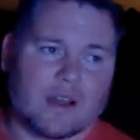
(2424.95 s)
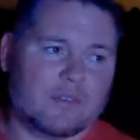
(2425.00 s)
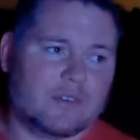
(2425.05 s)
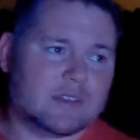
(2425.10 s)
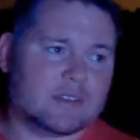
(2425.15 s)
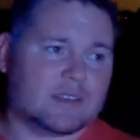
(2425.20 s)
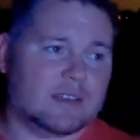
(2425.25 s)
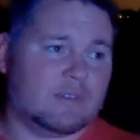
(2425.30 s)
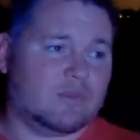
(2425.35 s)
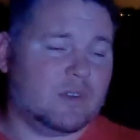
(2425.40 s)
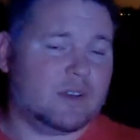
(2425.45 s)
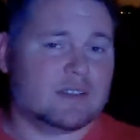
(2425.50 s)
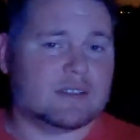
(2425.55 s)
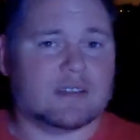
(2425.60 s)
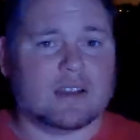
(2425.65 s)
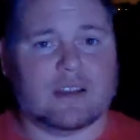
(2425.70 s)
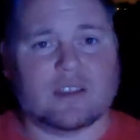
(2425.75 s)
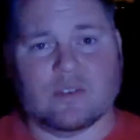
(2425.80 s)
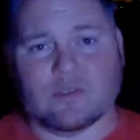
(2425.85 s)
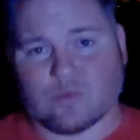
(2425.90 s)
Obviously, if we
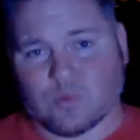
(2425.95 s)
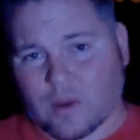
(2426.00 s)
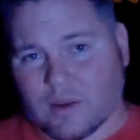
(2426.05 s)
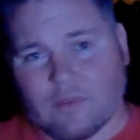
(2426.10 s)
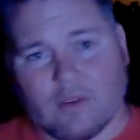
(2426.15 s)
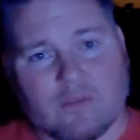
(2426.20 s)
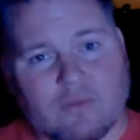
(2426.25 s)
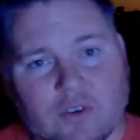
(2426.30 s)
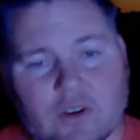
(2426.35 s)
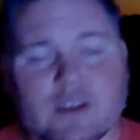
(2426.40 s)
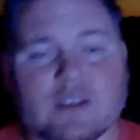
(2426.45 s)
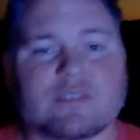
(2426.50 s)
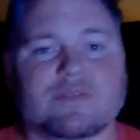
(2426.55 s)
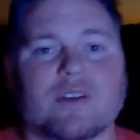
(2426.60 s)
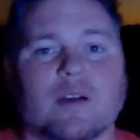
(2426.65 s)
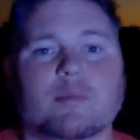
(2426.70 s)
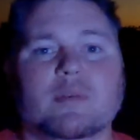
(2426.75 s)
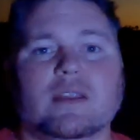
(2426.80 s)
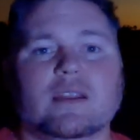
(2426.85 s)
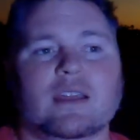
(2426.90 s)
decide to use whatever footage
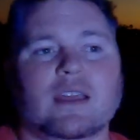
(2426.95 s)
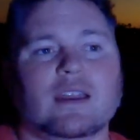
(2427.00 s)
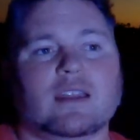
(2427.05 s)
from it,